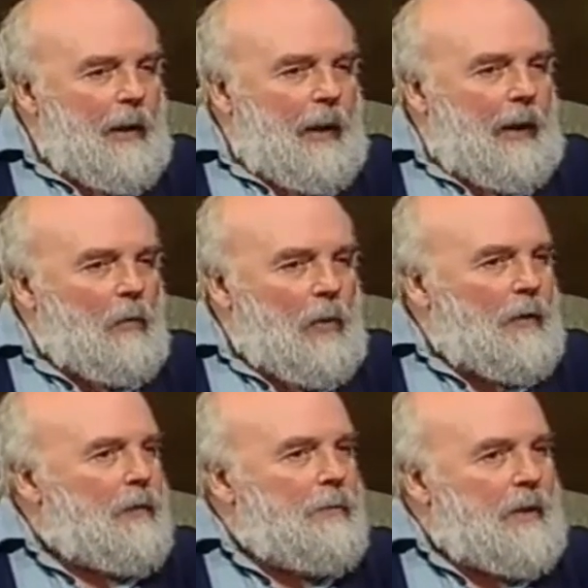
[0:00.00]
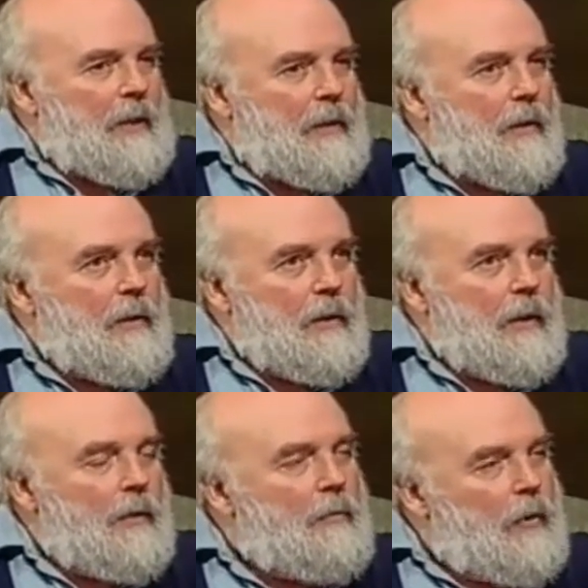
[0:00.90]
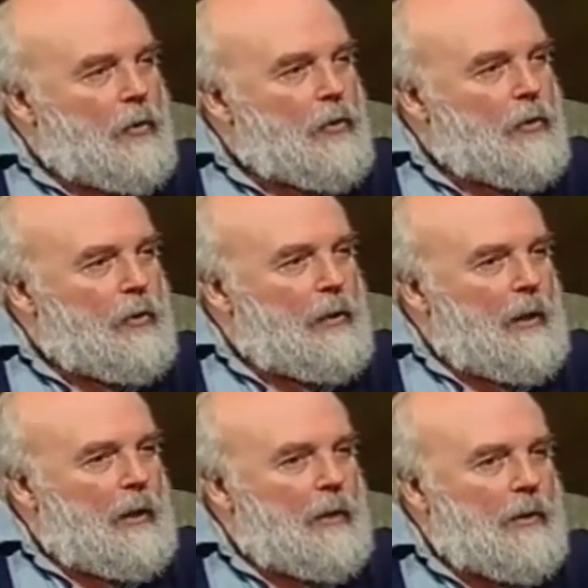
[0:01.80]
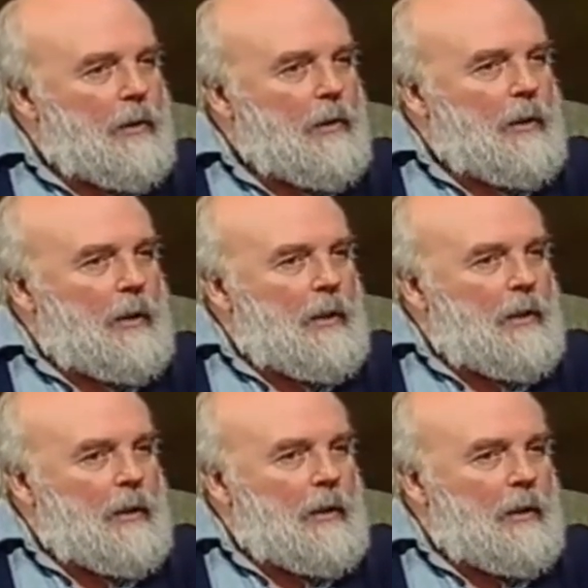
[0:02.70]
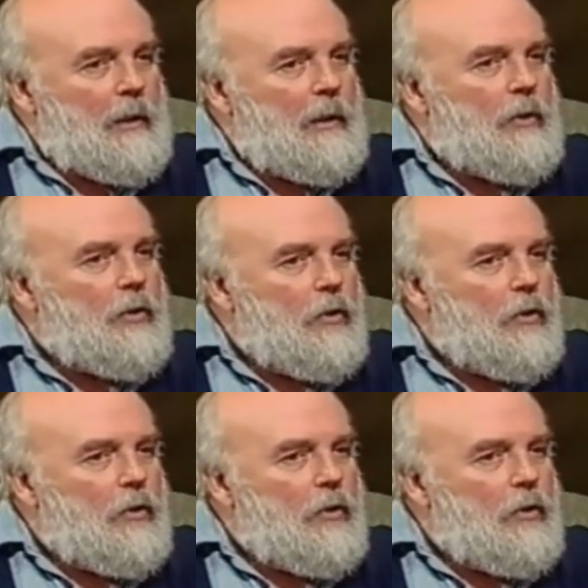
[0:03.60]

And one of the biggest things that emotion does is it leads